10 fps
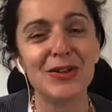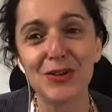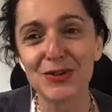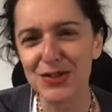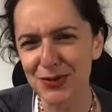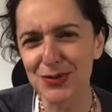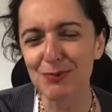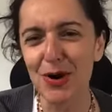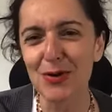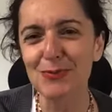it's those
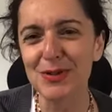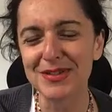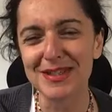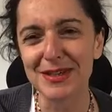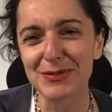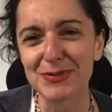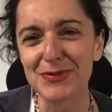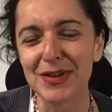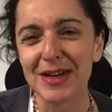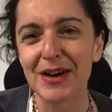moments of,